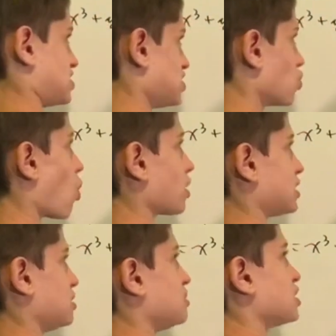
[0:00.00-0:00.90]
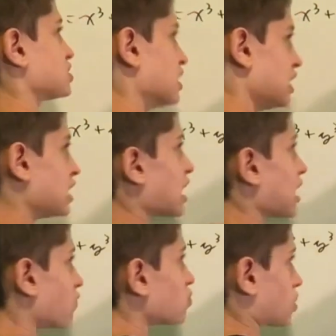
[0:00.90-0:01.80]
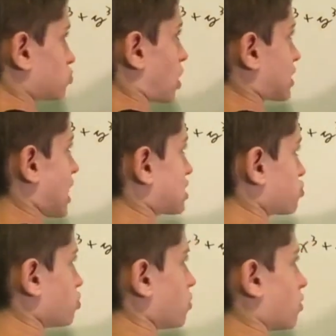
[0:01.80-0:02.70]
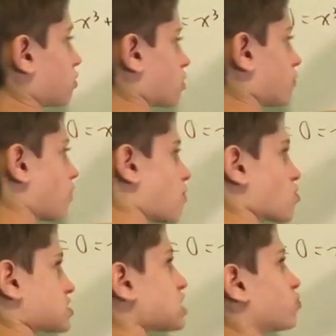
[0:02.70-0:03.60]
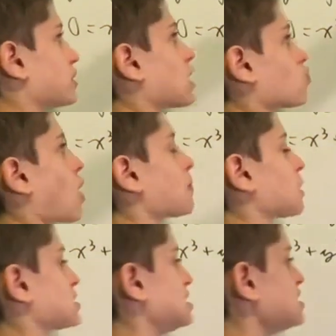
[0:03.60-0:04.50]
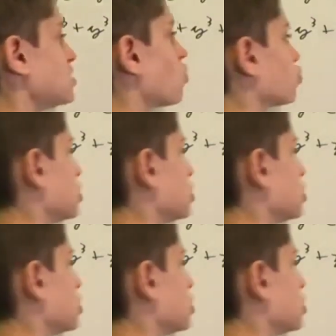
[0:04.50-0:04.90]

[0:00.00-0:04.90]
equality, because if we subtract x from both sides, we get y plus z is equal to